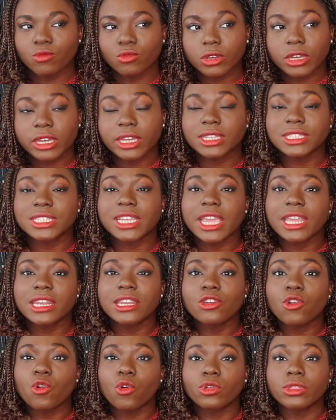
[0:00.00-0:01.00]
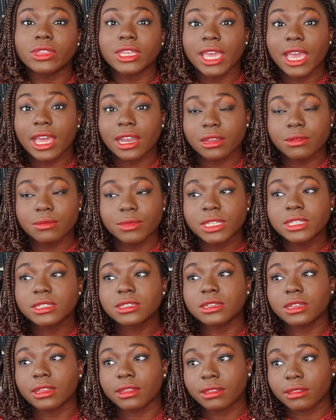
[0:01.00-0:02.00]
containing all the
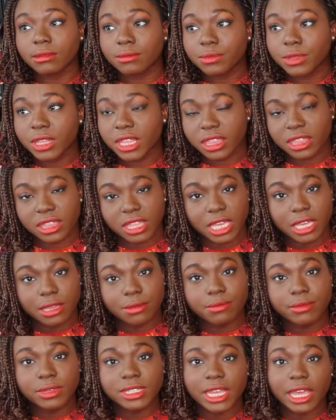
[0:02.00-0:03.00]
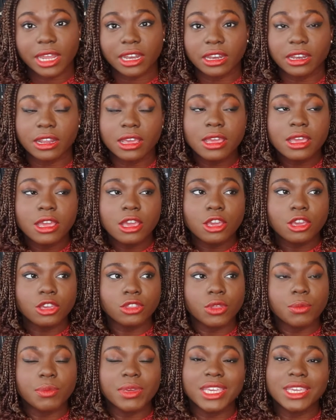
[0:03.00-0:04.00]
elements and the themes and
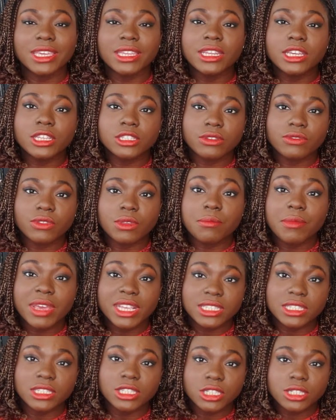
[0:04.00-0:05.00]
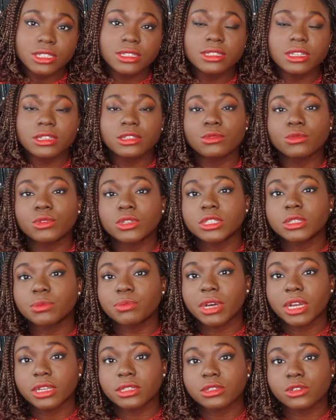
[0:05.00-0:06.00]
the beginnings of the messages that you want to
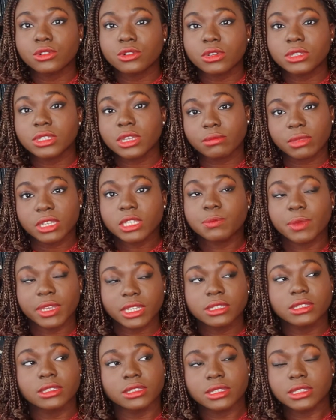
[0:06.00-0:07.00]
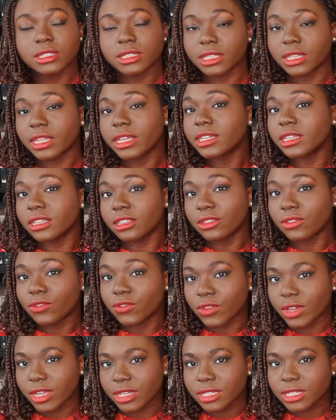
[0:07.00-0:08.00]
pass across. I'm expecting to see that in the
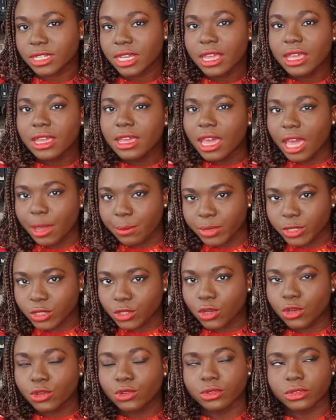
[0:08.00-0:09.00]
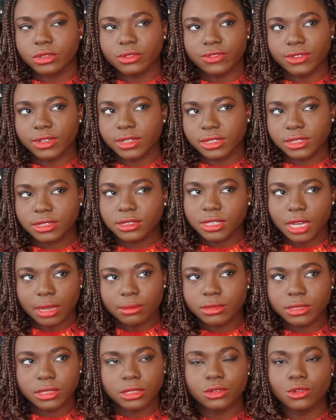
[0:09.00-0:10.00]
first episode or the first
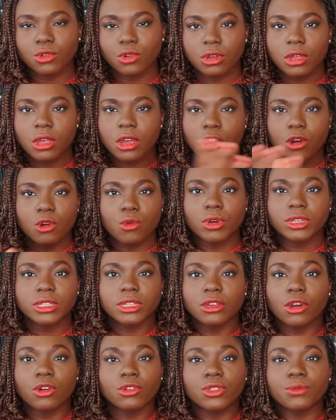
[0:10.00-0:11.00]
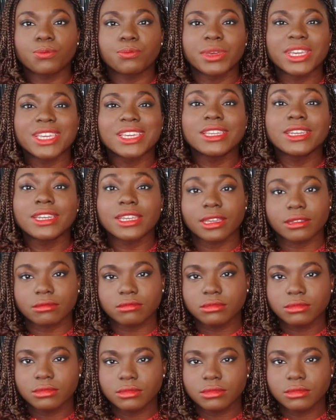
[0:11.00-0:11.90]
chapter or the beginning.